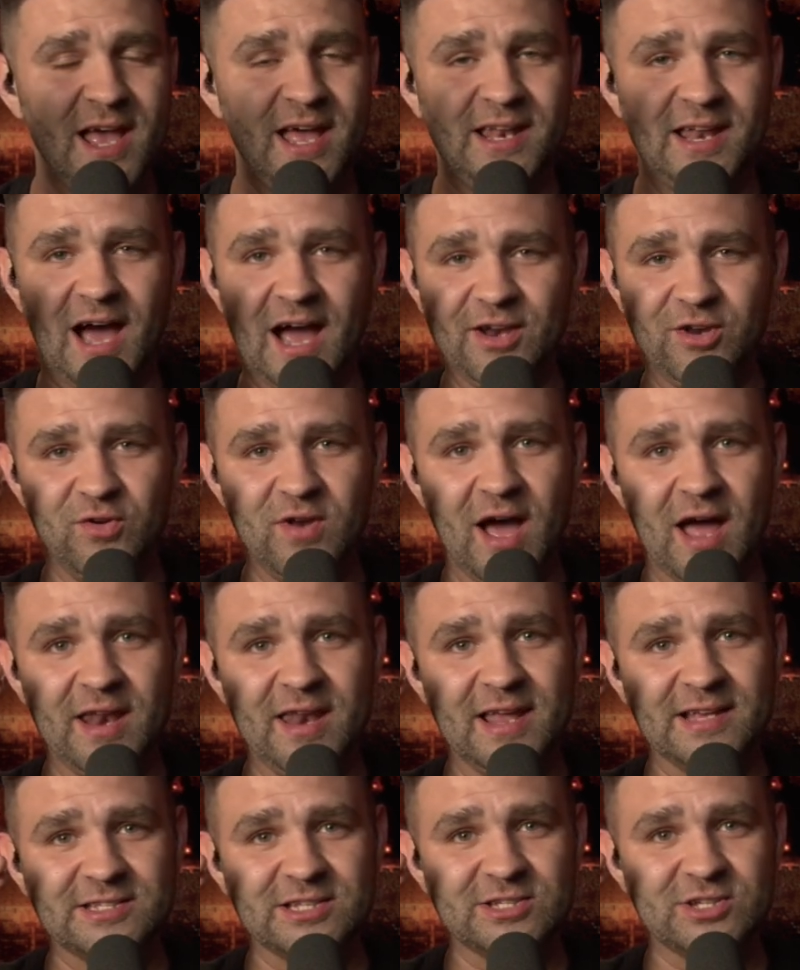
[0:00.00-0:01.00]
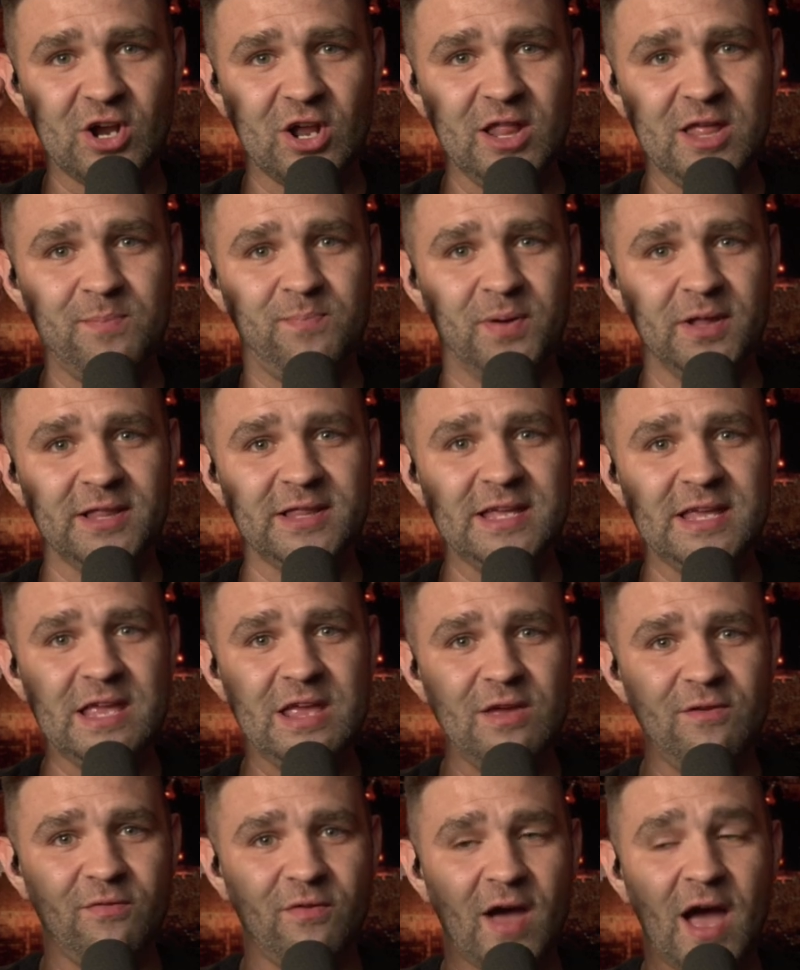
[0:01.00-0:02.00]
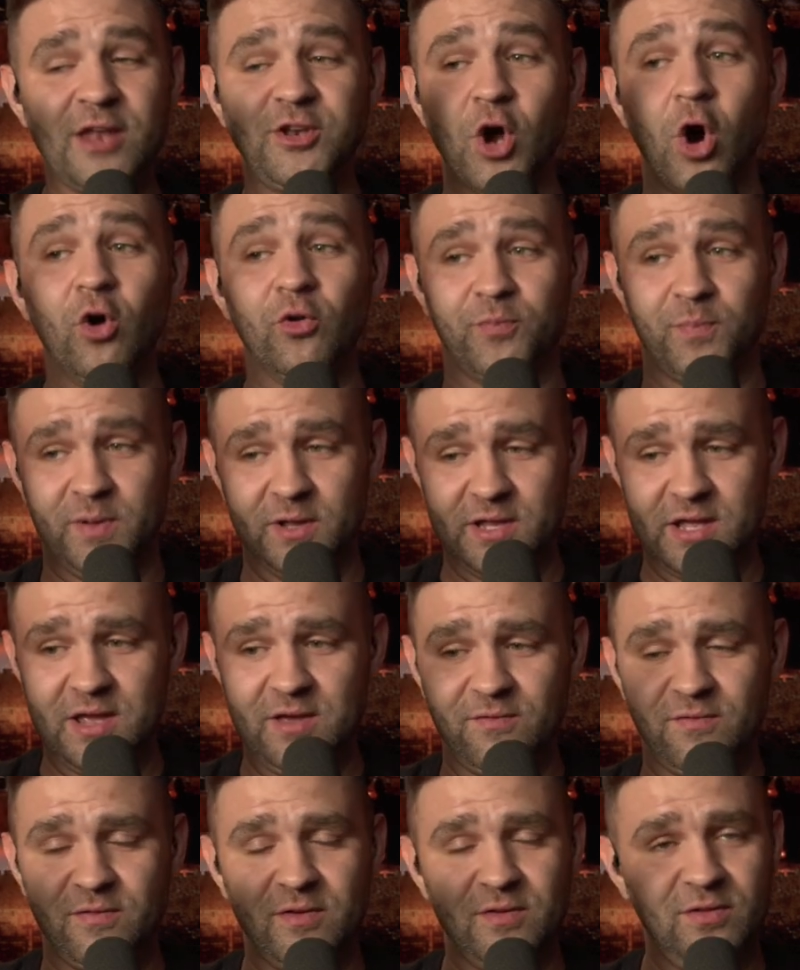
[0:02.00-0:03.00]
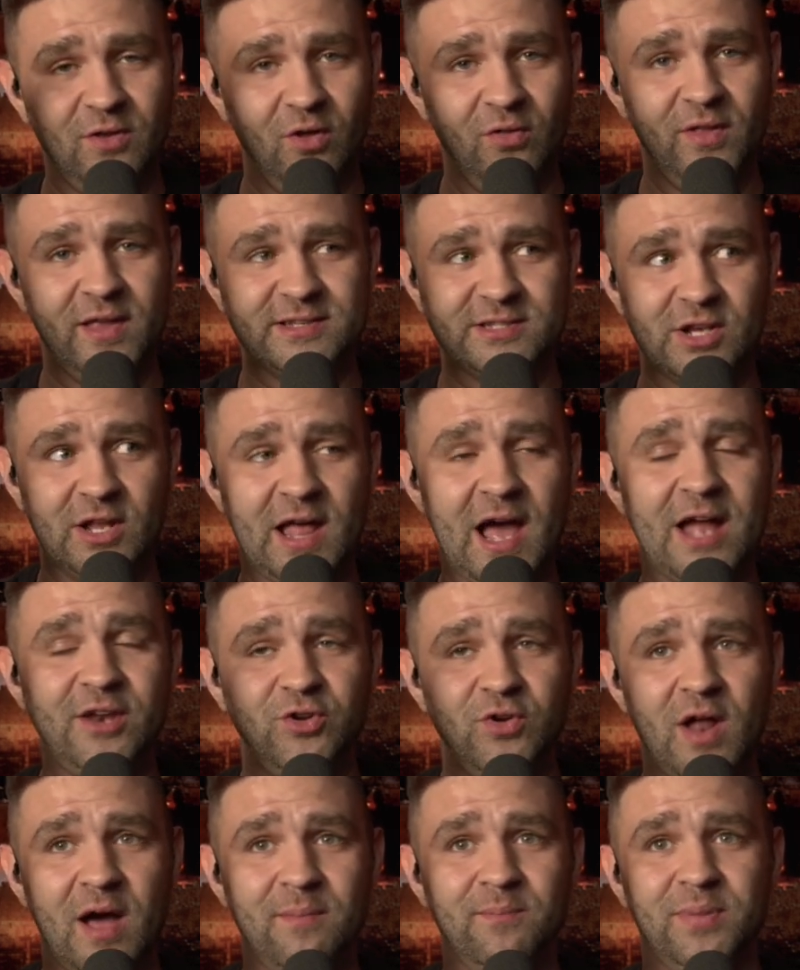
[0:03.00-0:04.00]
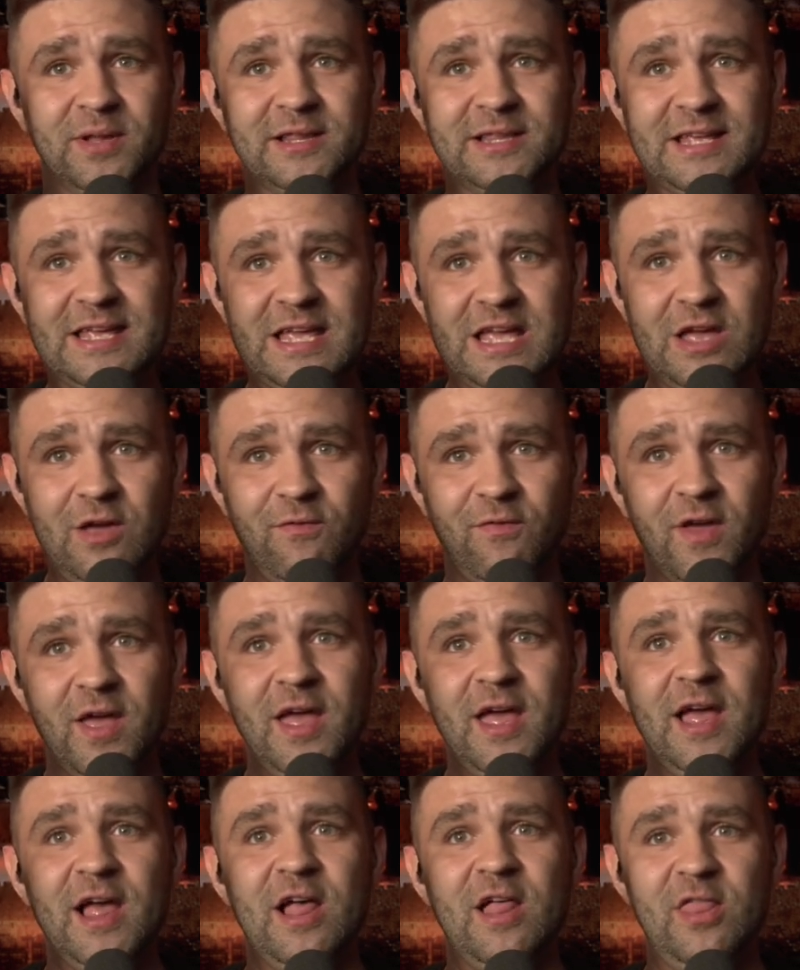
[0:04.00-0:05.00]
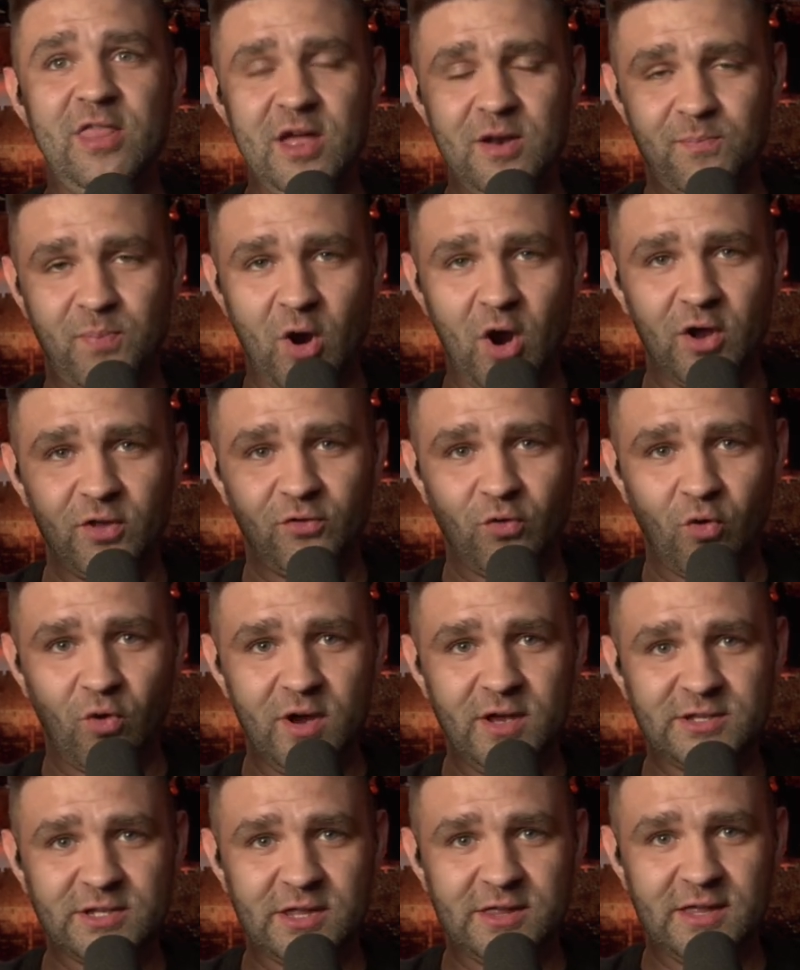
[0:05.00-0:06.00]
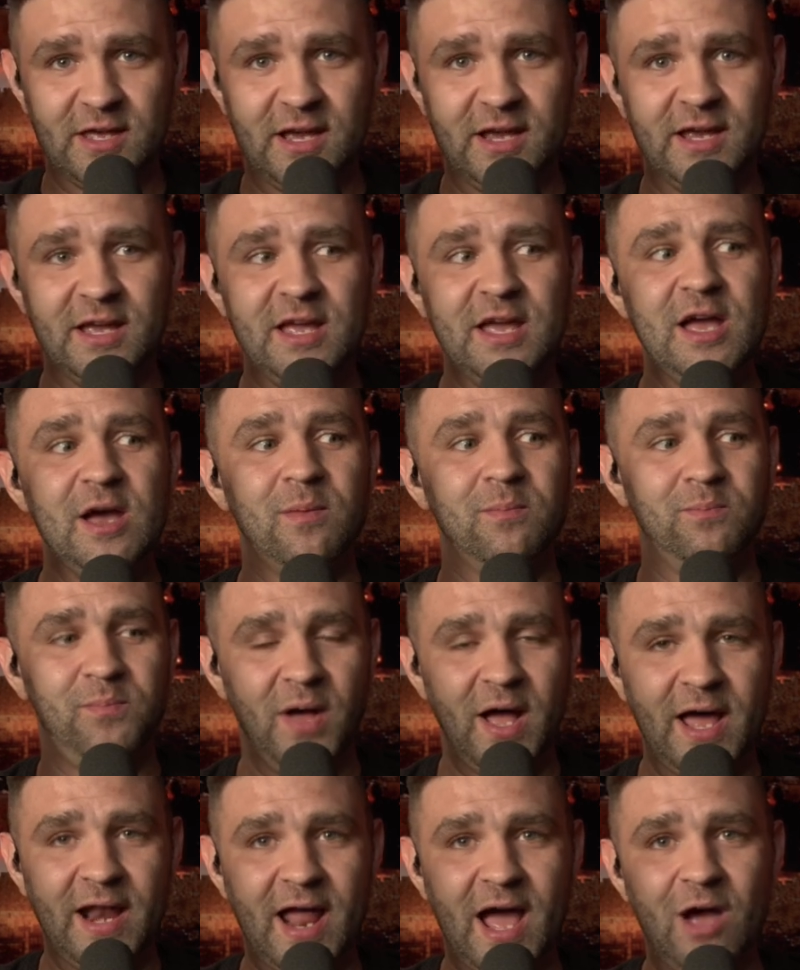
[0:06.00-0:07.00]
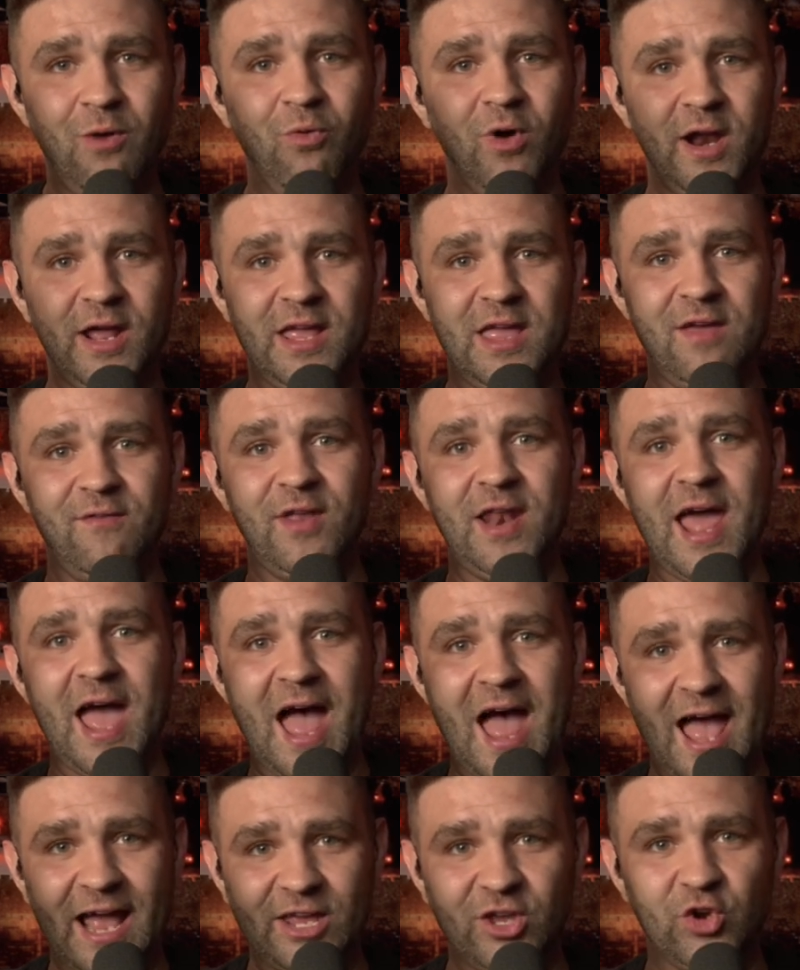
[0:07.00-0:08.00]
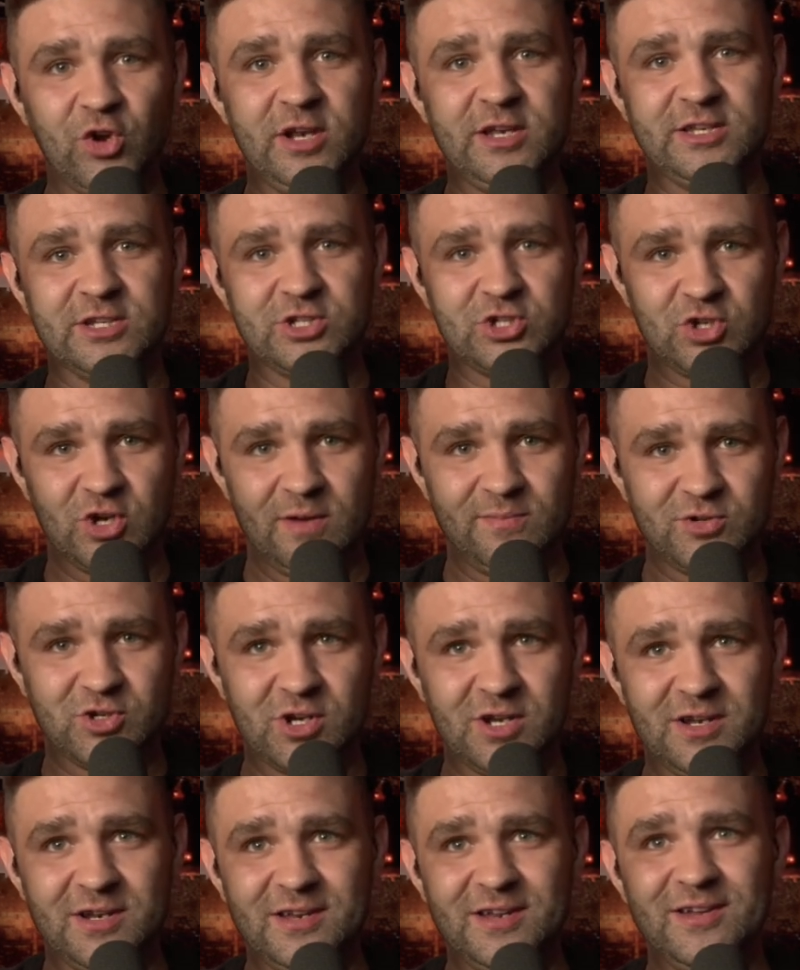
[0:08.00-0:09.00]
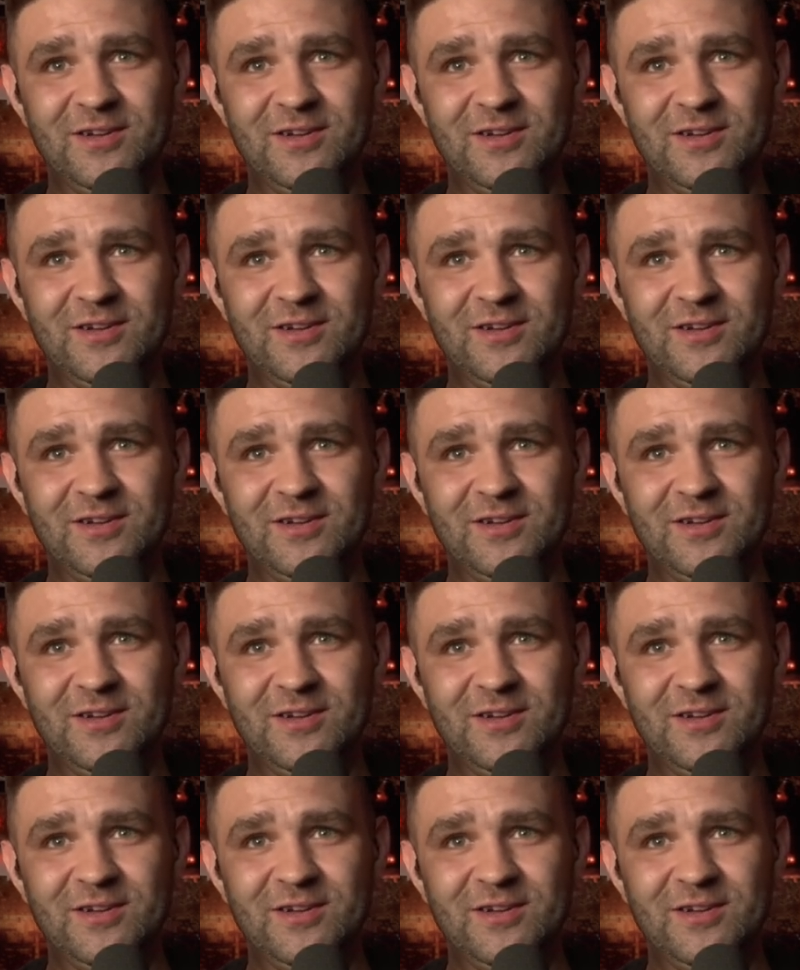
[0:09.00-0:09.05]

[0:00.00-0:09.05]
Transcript: I do not necessarily believe, I don't believe, don't necessarily, I do not believe that purgatory is a thing but I want to give an accurate Boots description.